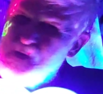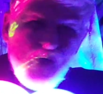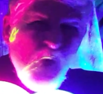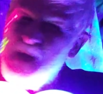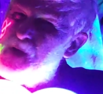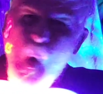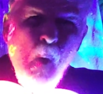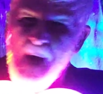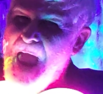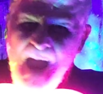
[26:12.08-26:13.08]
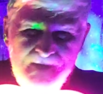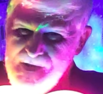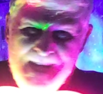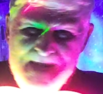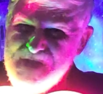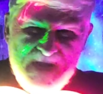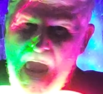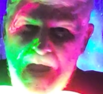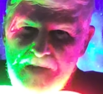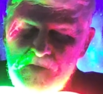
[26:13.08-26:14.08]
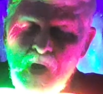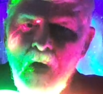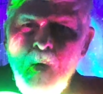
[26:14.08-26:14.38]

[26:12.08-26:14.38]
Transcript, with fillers: you truly, no one ever gets saved.